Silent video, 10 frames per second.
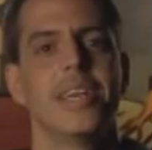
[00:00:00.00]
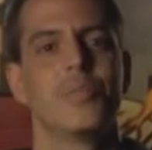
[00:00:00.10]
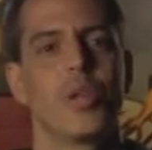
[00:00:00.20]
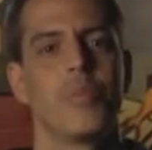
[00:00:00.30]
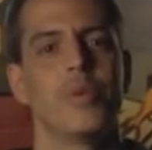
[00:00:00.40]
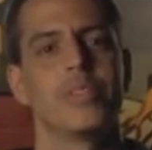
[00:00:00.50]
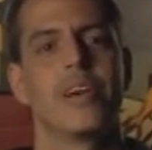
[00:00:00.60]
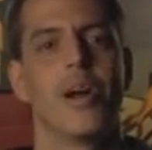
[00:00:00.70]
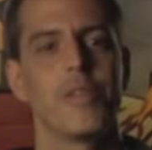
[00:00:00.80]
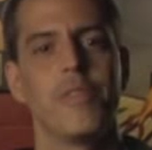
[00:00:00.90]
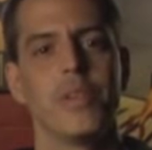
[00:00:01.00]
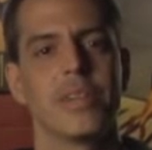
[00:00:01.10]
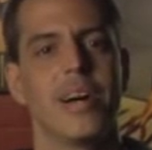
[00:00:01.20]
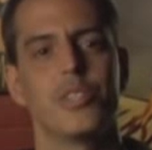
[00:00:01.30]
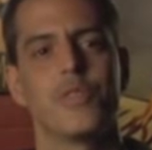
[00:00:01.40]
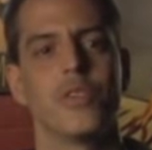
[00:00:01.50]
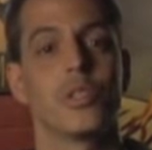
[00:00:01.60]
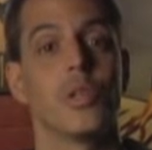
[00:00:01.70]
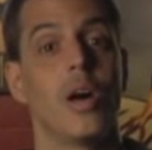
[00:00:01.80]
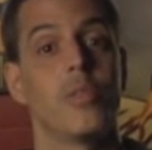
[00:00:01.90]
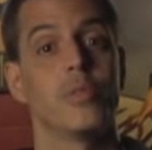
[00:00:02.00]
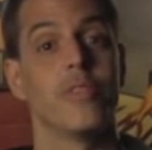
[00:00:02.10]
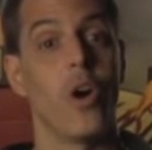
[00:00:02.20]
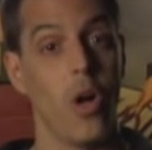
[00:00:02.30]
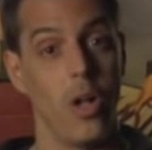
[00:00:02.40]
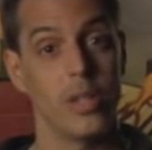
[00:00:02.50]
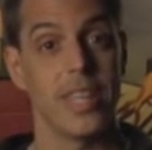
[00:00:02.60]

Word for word: He's one of the most colorful and controversial authors of all